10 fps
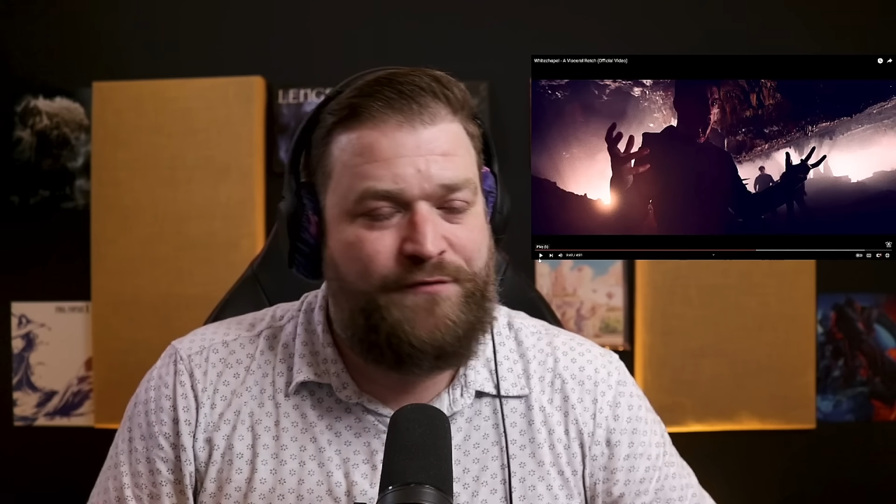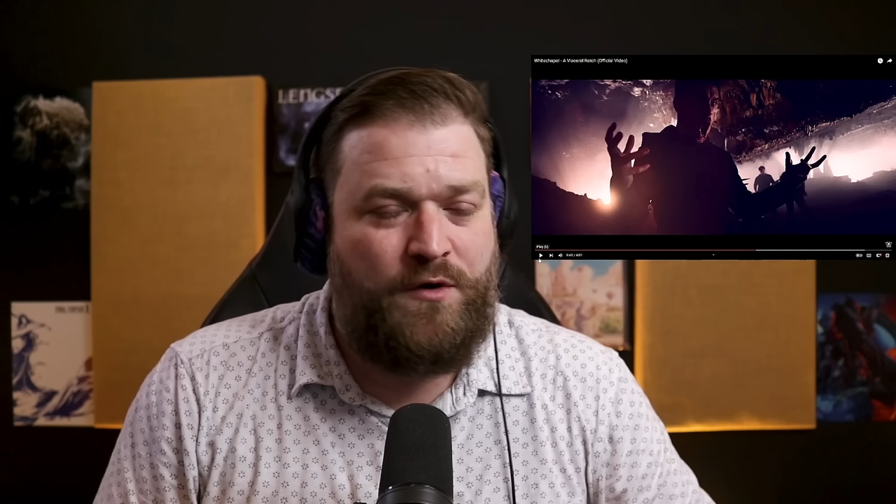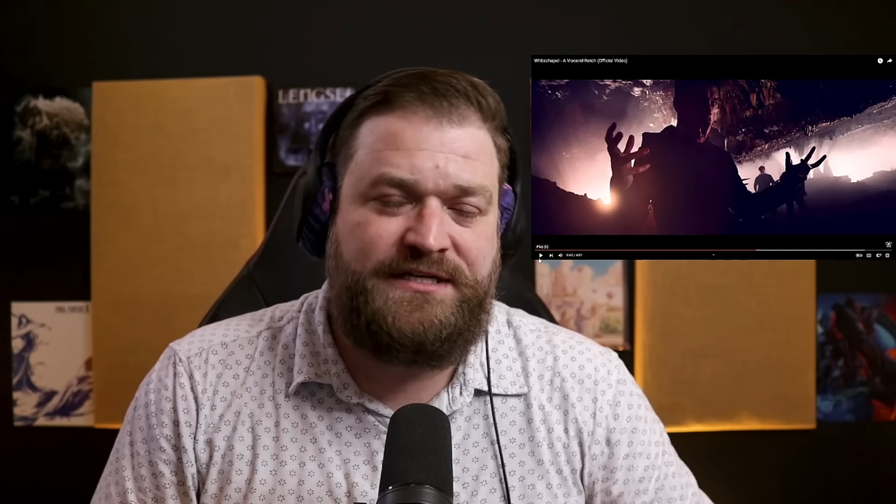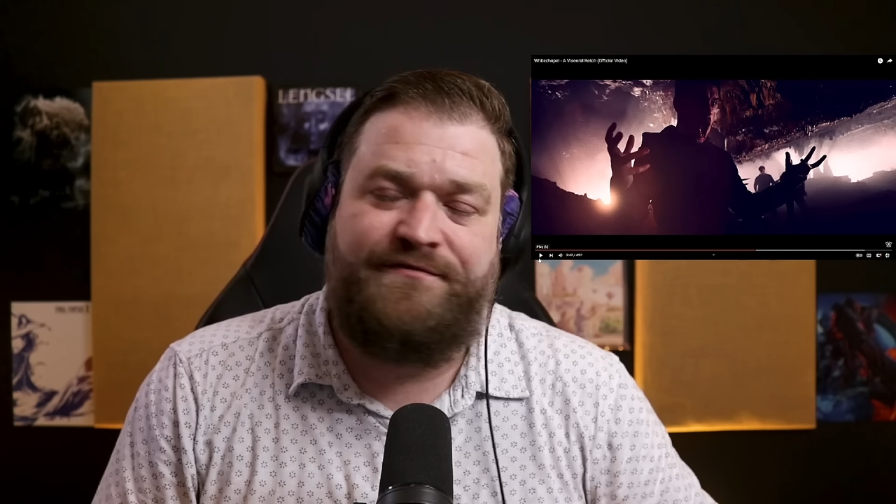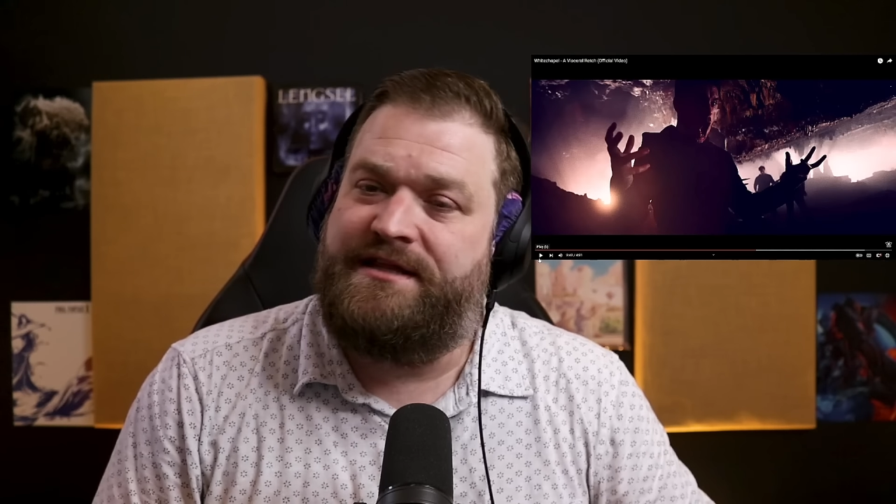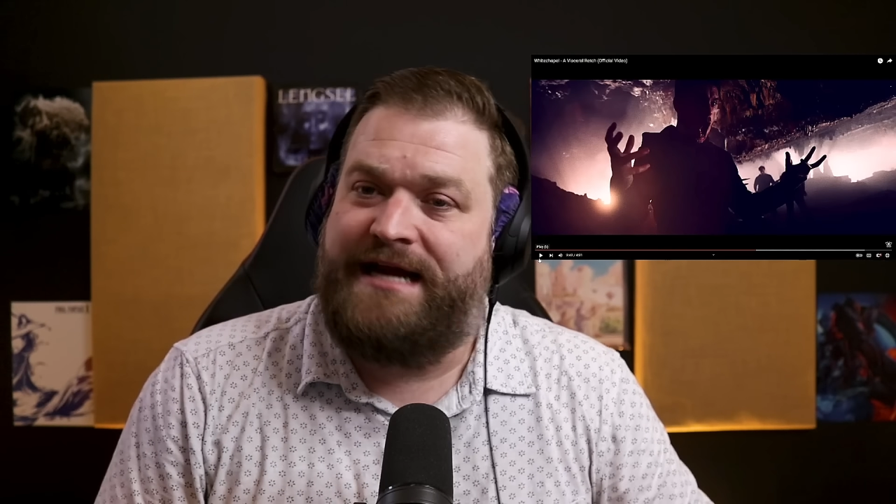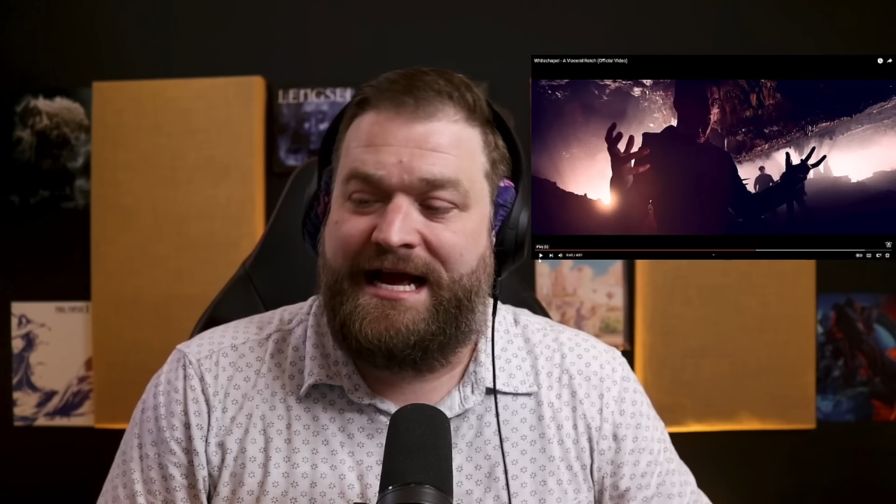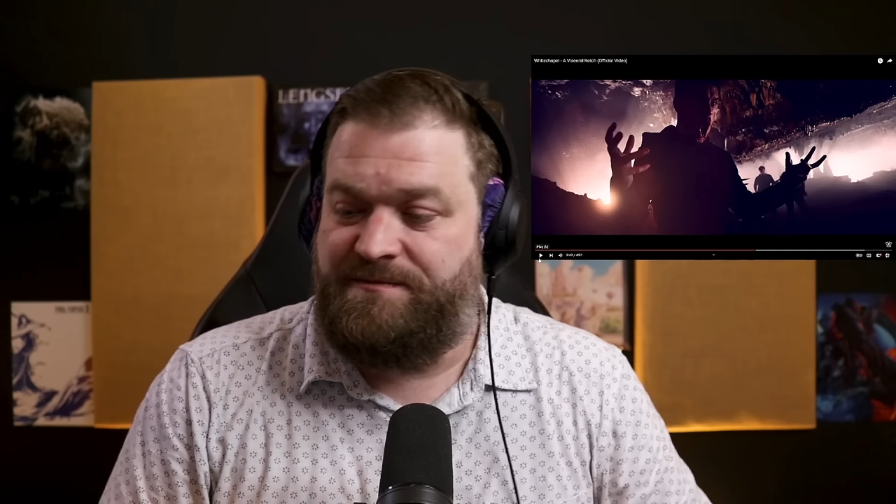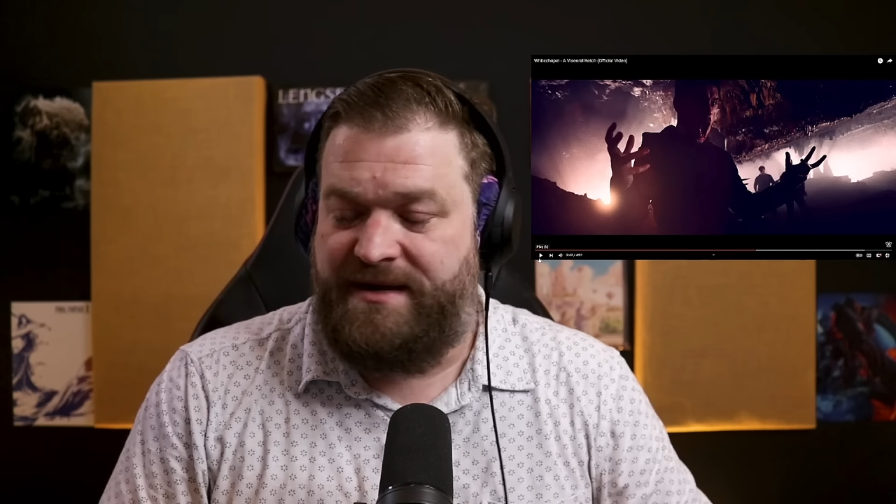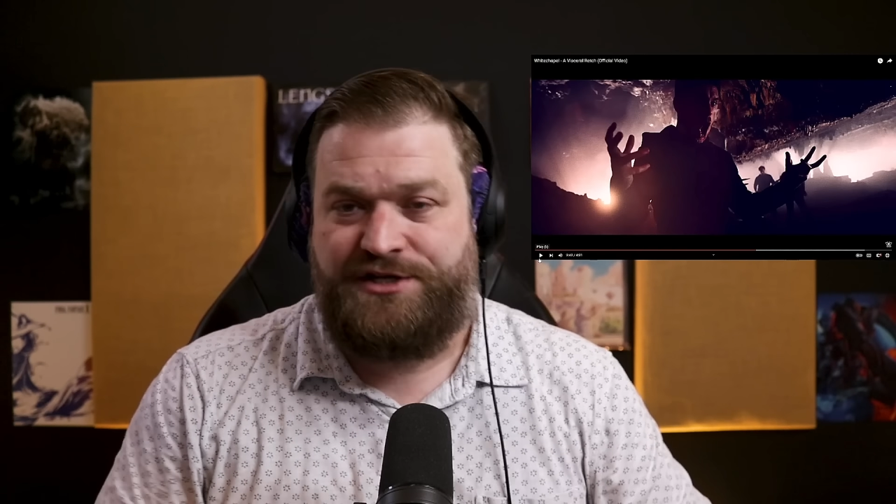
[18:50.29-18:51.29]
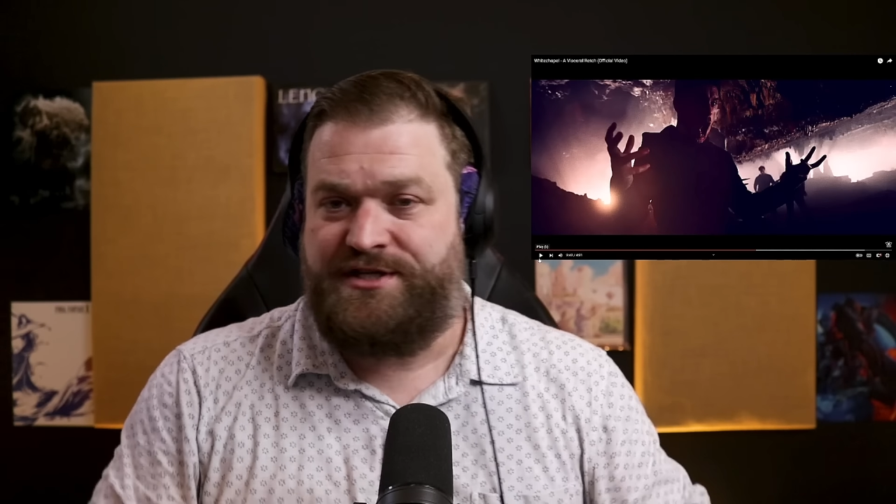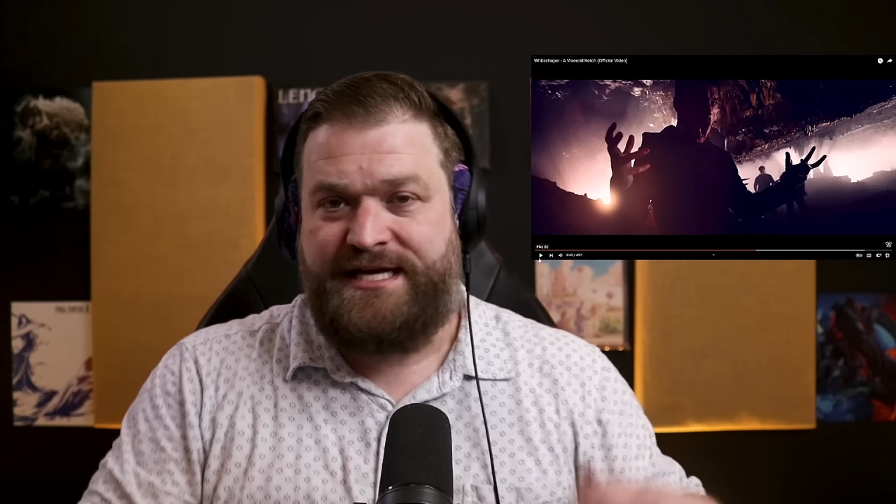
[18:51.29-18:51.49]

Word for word: Of course, everything has pitch.